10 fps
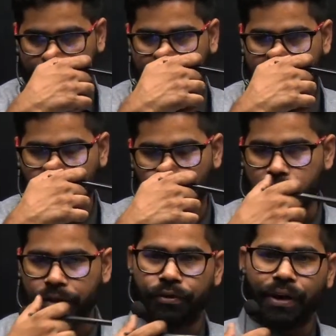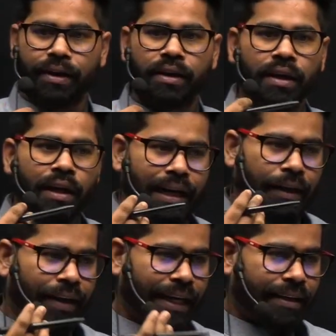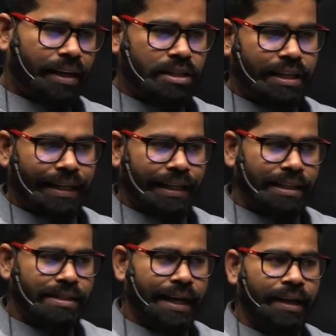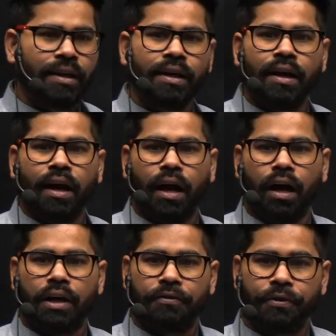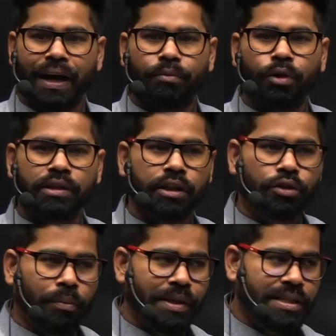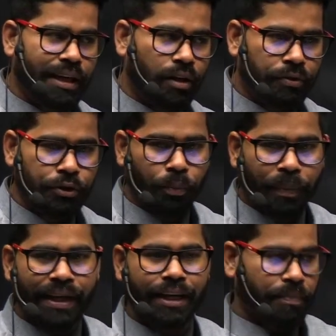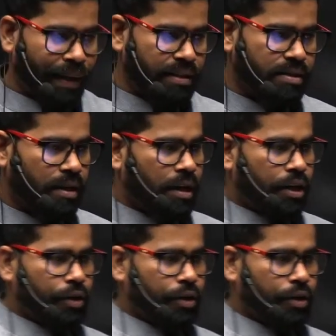Like suppose if you are living in a state, let us say if you have got the domicile of UP, it means you will